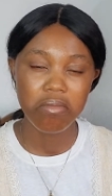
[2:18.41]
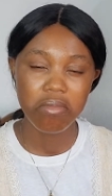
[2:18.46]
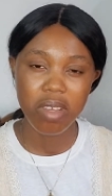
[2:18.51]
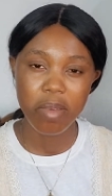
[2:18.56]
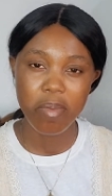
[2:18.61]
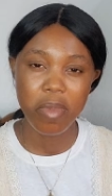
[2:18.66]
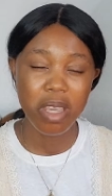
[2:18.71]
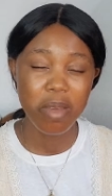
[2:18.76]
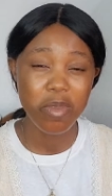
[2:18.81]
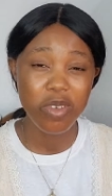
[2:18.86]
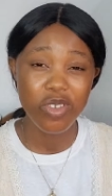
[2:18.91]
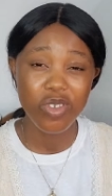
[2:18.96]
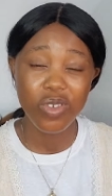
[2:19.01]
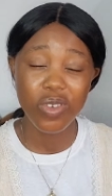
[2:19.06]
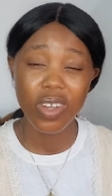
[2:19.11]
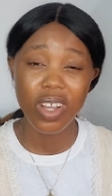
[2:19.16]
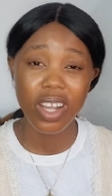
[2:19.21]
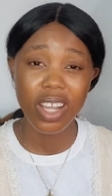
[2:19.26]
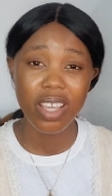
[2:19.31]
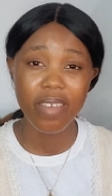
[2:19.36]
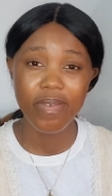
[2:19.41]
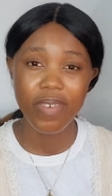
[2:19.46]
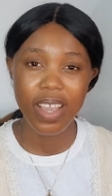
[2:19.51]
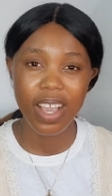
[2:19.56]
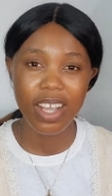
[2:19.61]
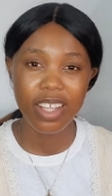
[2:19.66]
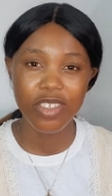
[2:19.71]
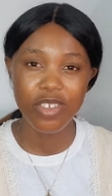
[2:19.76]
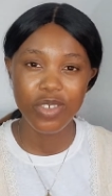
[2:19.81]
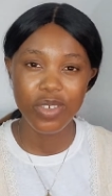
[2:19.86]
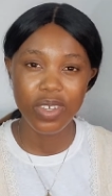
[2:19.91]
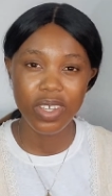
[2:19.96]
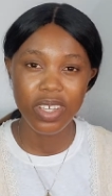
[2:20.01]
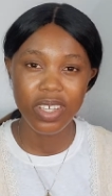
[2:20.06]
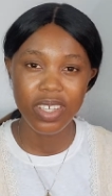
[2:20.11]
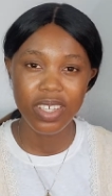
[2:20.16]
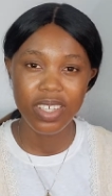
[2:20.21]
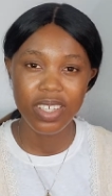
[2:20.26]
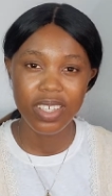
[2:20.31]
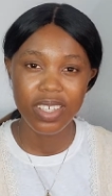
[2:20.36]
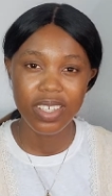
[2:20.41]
and maybe sugar if you add sugar,